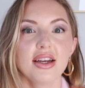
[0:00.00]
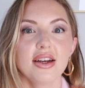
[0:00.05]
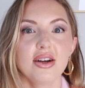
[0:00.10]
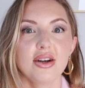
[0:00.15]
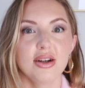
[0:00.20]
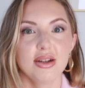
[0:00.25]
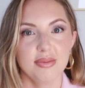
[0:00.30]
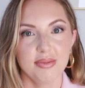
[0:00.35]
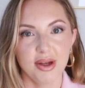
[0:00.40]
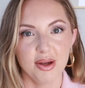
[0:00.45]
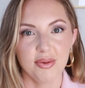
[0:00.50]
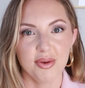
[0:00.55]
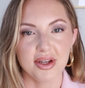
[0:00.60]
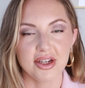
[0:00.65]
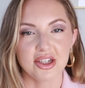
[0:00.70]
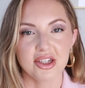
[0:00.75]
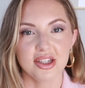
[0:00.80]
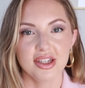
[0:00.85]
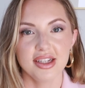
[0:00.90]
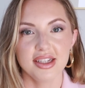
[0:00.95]
on my
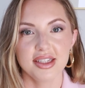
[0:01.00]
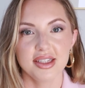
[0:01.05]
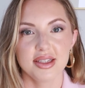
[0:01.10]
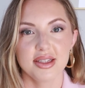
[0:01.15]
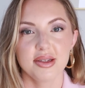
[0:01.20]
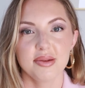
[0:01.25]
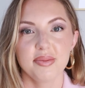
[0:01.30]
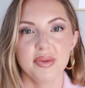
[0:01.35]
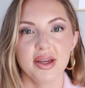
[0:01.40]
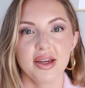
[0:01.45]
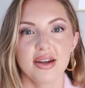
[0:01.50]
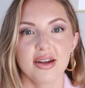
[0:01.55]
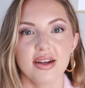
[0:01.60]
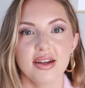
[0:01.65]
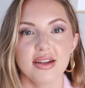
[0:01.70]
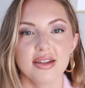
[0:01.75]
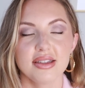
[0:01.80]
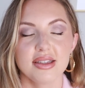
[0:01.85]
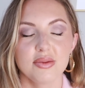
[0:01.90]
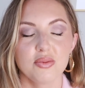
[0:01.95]
wish list
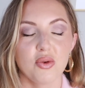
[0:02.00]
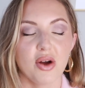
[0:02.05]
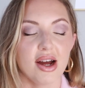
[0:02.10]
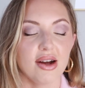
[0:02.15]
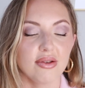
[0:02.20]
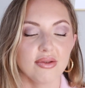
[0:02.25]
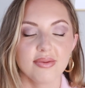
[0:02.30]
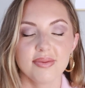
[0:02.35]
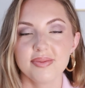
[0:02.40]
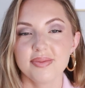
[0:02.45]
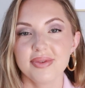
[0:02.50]
because wow,